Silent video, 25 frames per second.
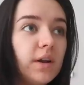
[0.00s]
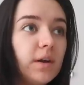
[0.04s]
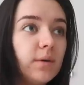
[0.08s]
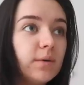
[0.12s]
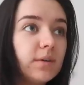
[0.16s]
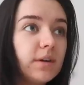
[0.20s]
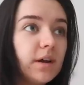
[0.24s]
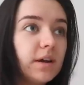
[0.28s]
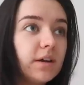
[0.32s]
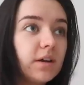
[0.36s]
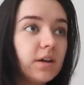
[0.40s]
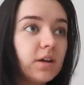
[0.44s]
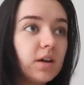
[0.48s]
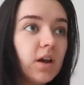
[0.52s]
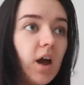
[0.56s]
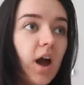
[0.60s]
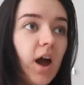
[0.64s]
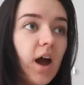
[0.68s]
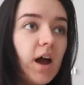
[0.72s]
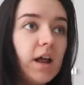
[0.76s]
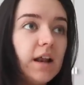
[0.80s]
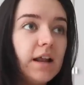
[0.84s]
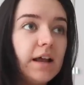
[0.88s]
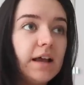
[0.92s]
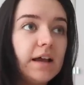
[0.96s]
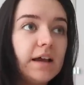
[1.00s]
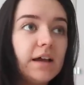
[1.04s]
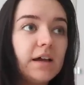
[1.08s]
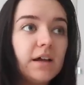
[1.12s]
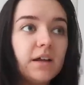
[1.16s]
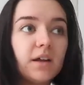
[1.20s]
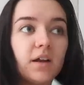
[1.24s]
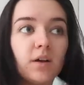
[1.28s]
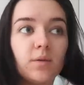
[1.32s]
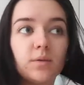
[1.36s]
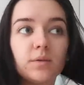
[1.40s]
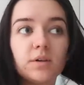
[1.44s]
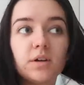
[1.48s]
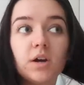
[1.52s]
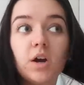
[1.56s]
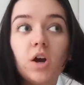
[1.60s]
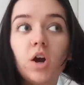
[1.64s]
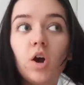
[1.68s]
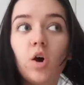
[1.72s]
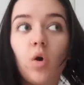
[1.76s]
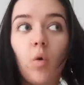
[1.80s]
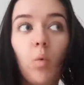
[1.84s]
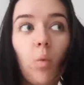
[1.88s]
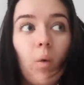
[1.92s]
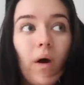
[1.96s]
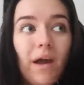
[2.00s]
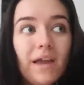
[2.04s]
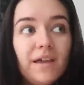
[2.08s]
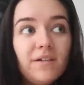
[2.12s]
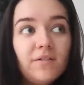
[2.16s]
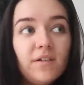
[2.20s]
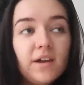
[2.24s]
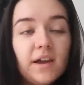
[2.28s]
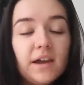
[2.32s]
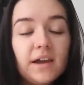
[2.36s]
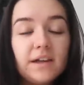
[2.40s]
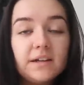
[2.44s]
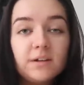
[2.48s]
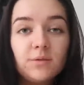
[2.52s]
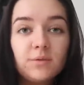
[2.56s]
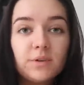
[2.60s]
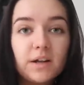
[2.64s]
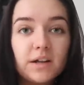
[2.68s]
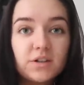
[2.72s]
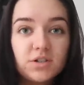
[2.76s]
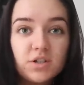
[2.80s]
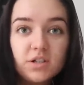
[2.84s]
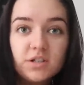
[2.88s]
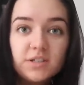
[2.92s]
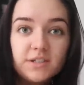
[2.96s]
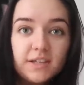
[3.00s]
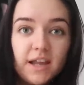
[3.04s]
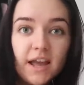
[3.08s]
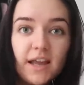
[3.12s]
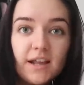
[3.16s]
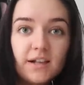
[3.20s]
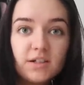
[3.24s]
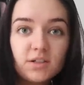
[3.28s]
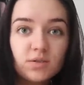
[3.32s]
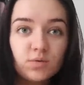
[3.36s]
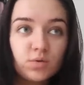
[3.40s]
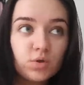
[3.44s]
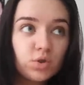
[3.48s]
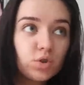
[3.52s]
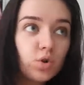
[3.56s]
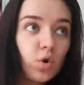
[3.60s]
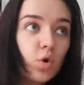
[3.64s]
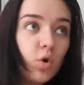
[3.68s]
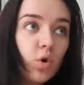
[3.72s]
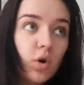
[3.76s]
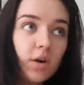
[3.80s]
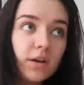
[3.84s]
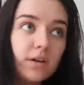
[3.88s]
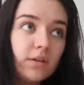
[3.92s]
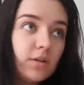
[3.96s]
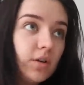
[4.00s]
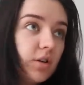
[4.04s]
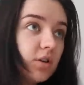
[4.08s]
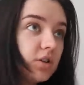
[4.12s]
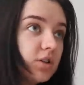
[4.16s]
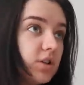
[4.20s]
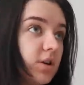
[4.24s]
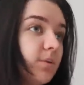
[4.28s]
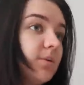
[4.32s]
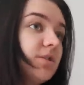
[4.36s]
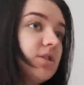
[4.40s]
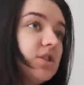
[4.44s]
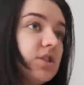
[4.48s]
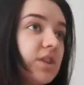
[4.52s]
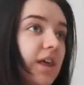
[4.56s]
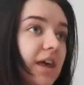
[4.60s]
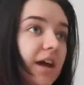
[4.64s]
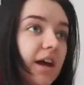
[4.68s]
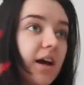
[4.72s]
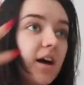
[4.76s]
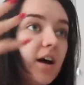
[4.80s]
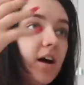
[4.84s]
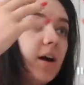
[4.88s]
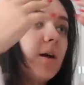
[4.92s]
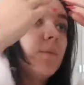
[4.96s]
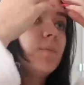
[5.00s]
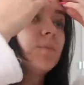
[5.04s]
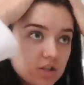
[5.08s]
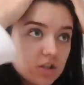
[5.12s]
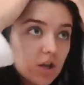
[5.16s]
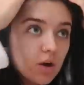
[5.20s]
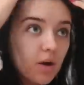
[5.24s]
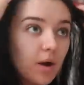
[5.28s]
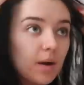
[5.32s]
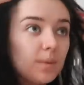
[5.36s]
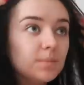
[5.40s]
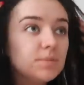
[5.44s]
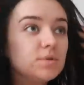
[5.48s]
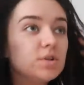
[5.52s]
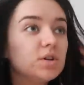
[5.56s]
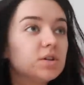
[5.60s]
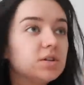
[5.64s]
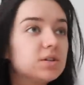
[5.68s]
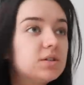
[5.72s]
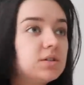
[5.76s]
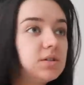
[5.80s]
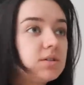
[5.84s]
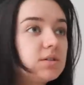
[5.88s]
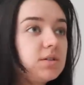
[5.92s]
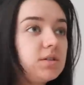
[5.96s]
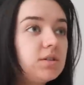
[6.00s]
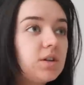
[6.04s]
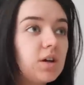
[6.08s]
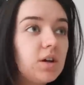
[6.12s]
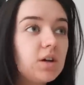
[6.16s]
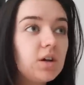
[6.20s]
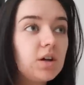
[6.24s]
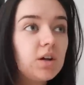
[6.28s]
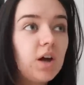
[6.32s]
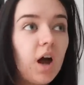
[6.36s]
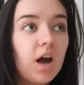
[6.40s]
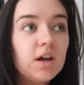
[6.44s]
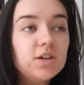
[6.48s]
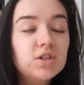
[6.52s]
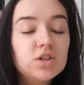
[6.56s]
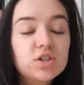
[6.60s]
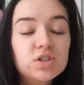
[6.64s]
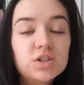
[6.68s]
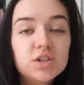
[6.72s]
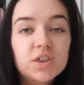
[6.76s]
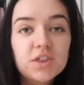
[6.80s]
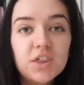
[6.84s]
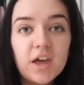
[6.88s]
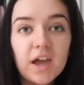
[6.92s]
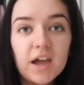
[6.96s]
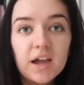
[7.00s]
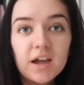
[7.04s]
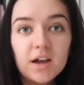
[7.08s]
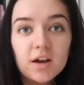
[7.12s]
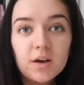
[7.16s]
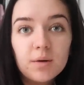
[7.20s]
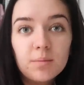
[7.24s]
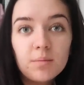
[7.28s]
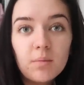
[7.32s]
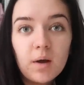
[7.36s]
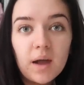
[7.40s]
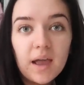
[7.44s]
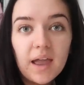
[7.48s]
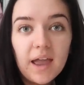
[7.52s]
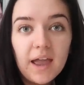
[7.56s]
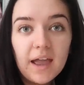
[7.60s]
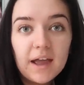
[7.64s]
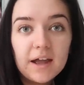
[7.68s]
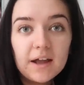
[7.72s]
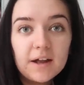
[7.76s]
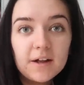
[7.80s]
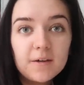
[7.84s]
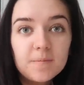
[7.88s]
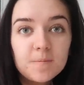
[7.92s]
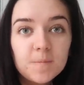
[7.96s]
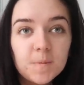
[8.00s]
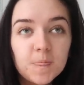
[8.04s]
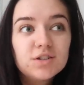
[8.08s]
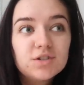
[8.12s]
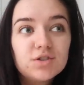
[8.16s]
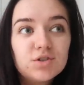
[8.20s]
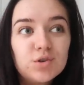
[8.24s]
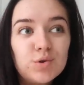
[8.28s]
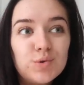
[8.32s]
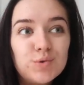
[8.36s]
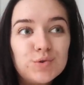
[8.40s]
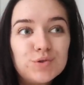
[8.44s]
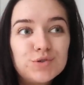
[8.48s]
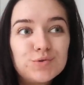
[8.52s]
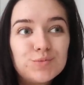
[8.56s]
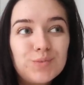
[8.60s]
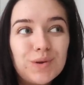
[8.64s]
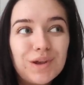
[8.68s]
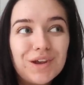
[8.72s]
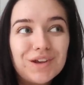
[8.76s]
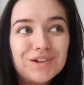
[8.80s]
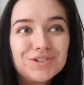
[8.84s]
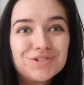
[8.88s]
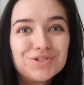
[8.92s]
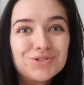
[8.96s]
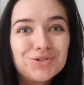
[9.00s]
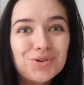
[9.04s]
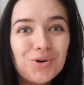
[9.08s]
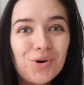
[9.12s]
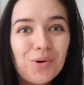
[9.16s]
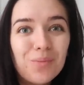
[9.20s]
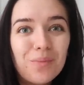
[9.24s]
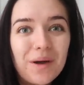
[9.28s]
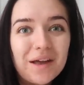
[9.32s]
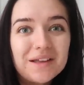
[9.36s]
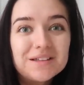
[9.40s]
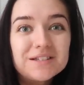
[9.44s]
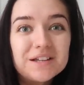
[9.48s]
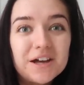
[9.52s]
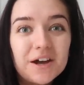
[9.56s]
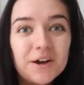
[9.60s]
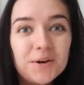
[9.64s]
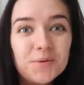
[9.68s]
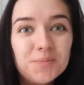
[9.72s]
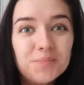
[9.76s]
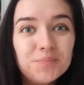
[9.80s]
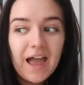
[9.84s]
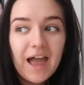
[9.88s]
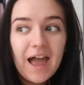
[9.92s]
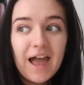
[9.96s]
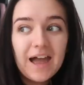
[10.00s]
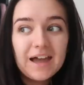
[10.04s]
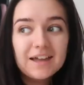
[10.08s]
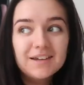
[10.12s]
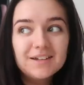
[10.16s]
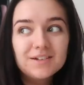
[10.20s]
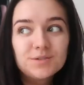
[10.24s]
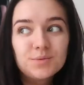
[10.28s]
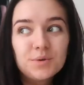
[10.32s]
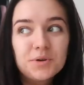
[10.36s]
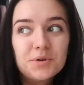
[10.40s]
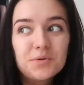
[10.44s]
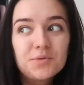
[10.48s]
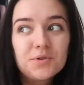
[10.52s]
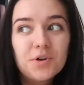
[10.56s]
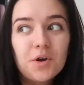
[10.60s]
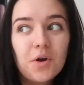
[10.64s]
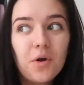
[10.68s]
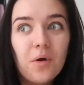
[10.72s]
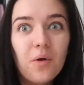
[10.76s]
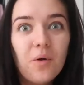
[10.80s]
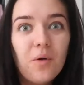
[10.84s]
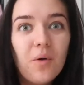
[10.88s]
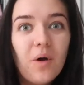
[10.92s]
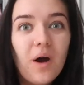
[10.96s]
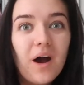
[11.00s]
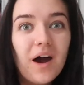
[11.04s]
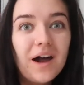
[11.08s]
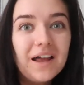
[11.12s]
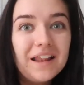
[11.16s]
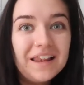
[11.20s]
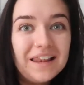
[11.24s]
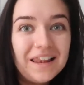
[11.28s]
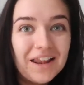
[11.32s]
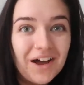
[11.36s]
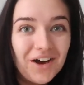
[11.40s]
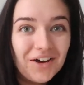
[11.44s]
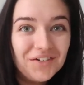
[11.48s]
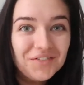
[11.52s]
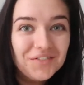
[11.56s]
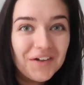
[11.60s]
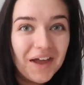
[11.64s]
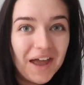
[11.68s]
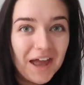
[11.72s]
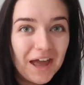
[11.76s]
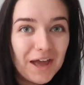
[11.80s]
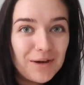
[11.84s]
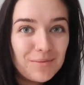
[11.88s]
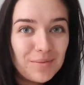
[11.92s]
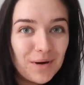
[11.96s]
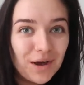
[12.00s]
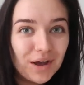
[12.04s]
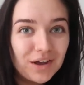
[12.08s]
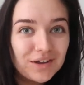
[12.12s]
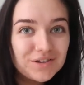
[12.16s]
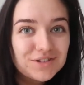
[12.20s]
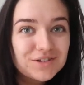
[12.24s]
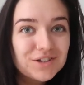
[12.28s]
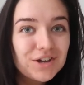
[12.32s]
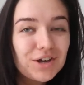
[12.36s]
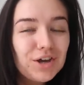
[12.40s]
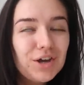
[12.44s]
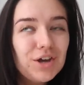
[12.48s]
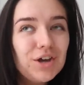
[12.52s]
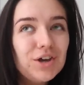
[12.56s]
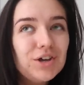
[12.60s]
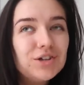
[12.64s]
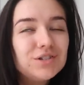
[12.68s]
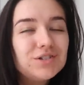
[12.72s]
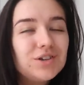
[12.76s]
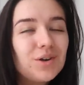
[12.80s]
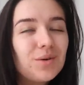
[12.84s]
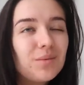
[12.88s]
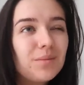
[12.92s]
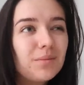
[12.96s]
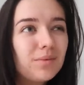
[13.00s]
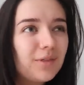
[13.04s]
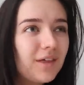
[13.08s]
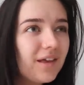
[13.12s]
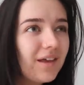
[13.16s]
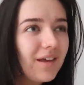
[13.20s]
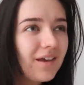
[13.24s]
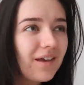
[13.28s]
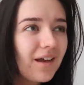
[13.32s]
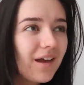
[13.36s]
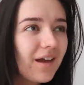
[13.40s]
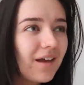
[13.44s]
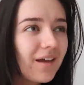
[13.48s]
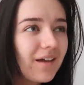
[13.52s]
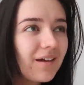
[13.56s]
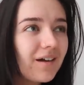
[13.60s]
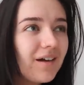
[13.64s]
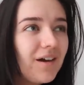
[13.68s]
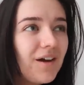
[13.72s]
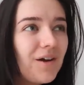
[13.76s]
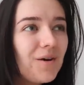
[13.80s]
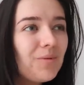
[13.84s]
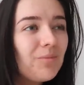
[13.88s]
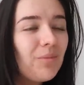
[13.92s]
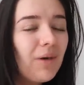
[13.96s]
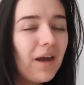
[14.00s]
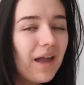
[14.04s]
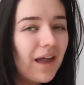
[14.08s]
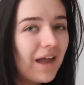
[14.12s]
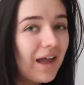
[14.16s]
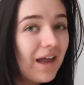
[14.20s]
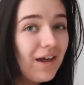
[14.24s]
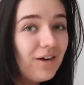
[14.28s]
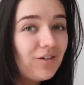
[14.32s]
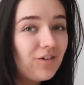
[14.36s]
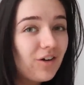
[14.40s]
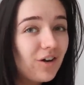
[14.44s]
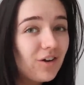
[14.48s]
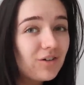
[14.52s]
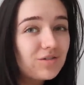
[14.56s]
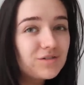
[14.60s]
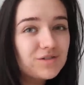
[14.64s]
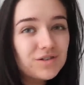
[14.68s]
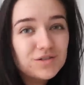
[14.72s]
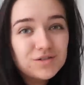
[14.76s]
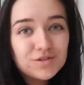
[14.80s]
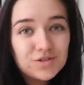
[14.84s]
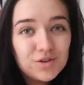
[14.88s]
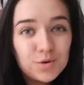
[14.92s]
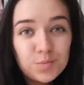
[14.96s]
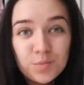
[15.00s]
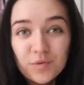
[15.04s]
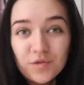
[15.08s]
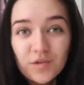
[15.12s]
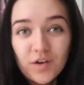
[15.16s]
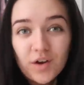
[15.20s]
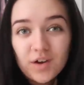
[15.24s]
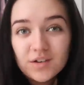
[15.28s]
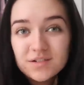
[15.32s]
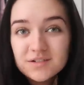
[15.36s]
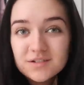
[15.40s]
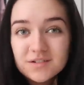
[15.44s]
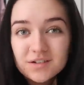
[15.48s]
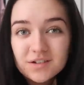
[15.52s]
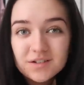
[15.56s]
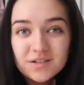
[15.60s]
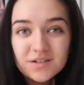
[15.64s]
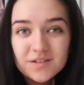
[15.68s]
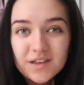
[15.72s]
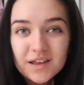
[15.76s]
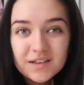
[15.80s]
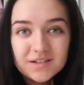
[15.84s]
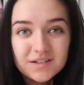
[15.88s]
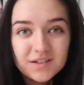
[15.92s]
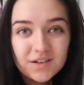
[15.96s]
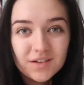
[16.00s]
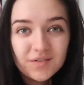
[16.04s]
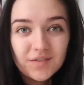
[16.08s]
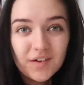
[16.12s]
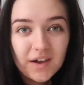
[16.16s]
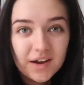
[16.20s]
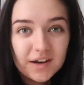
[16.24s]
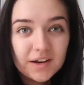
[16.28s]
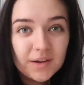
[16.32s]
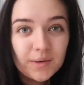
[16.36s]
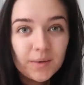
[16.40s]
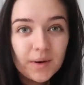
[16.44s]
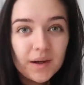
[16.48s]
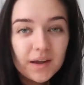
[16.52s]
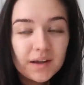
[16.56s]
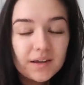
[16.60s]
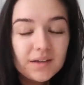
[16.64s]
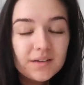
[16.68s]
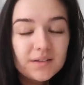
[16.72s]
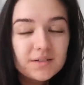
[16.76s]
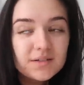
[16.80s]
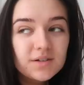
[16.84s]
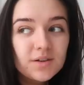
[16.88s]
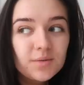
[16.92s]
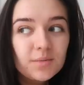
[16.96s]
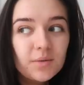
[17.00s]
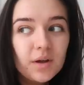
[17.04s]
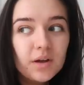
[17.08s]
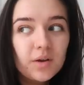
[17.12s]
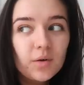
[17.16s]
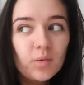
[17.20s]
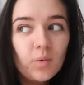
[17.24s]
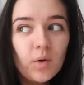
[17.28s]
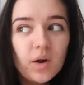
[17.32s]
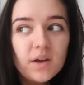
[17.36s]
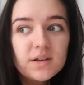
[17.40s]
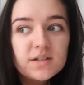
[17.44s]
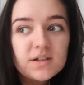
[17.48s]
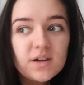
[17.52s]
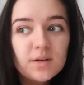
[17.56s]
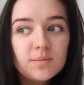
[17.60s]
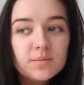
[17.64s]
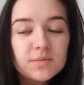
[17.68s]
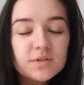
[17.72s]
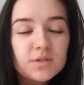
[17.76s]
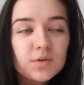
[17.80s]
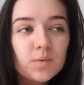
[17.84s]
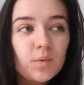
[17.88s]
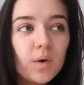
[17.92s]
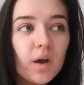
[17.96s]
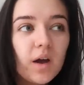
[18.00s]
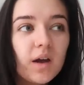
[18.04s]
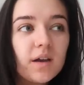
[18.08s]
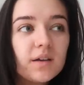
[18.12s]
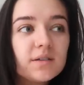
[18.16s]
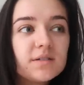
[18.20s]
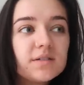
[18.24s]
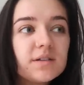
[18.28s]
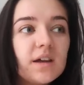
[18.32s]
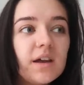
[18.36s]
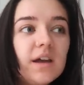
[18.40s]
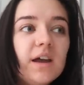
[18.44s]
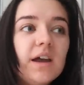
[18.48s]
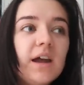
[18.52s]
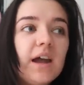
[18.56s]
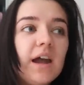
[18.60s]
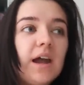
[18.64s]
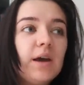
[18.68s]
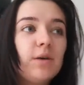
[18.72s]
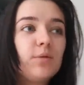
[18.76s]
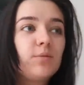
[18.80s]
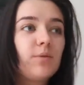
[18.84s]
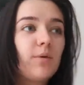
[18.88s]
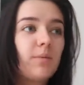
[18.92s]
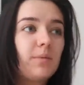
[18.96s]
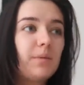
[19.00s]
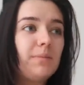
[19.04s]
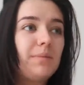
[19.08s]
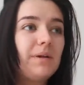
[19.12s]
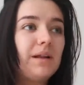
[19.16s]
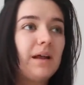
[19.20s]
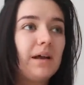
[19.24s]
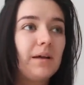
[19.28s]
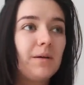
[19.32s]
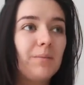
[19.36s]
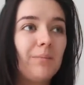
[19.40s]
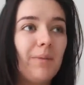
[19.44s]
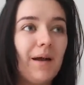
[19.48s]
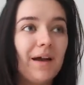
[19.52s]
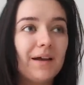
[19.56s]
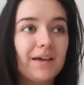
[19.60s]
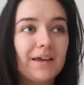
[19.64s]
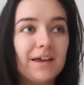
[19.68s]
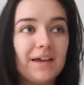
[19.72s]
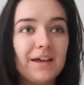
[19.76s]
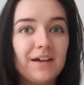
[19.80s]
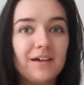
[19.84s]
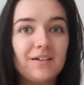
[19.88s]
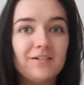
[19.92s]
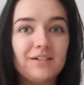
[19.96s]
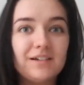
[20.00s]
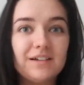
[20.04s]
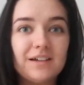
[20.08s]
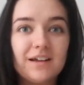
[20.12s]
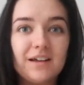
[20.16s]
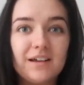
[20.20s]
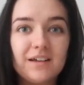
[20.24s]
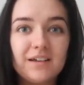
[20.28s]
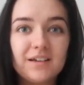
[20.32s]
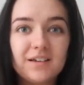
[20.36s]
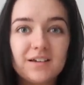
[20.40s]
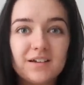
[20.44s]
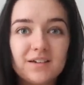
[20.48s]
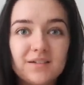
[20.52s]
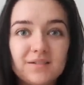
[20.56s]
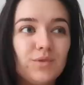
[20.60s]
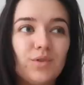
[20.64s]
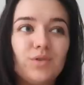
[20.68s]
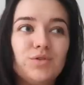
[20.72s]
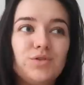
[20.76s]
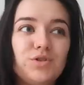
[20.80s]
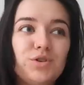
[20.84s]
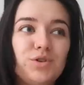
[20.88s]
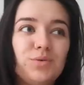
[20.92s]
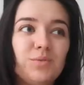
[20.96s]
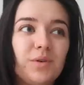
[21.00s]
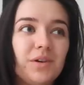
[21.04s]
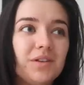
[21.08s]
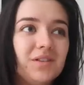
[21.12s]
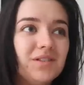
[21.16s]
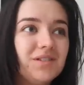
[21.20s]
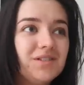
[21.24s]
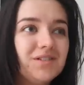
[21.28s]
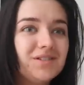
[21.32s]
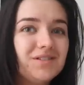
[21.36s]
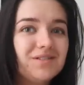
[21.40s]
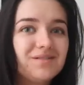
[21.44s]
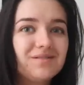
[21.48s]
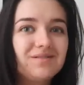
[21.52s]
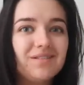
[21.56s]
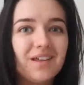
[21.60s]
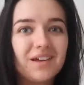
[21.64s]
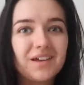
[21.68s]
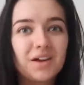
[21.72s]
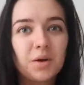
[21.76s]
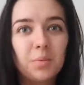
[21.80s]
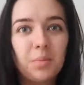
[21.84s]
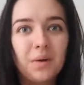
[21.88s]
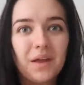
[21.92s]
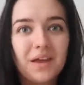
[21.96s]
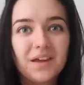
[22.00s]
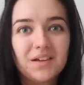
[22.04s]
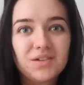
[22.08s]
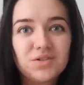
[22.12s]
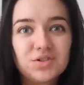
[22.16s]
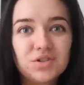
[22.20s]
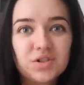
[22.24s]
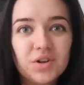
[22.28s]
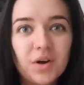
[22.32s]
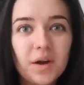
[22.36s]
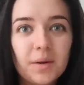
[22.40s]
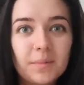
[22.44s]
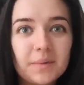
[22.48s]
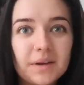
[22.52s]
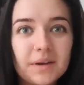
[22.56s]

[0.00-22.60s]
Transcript: and I would like curl it and I would wave it and it would actually stay because it was short and it looked so much thicker. So I just think my hair suits being short better, and we all know I love hair burst. So I'm thinking my hair grows super fast because of that stuff anyway, so I'm like, worst comes to worst, it will probably be like back here in like not 2 months, like a bit, do you know what I